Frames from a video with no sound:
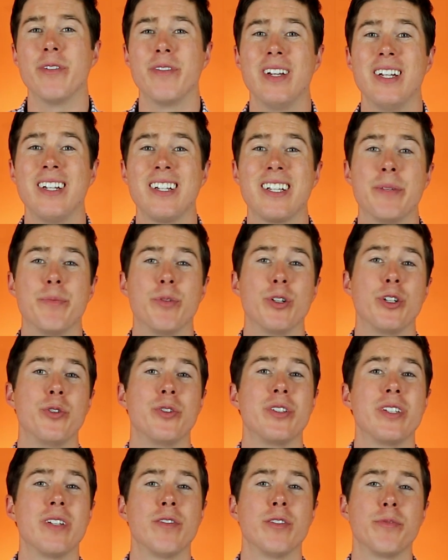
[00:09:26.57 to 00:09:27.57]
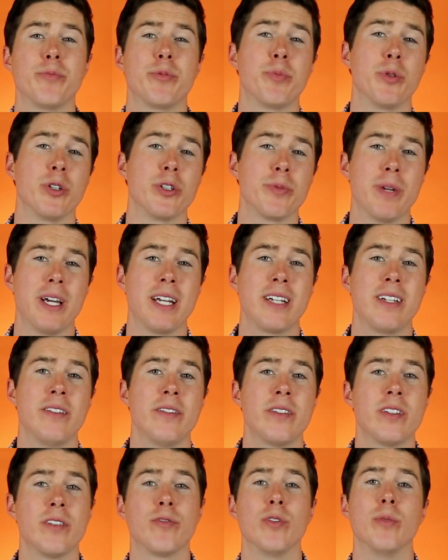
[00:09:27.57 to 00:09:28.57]
event can produce different
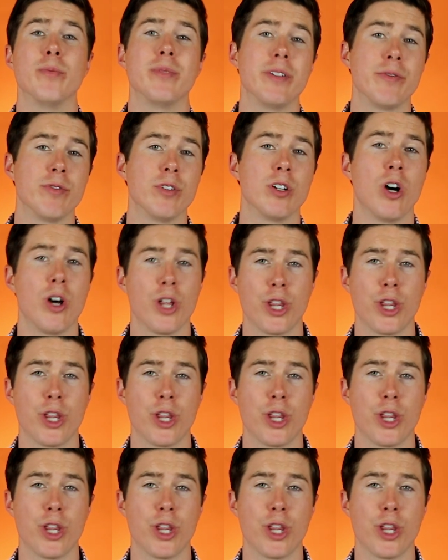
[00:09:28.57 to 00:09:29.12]
perspectives from different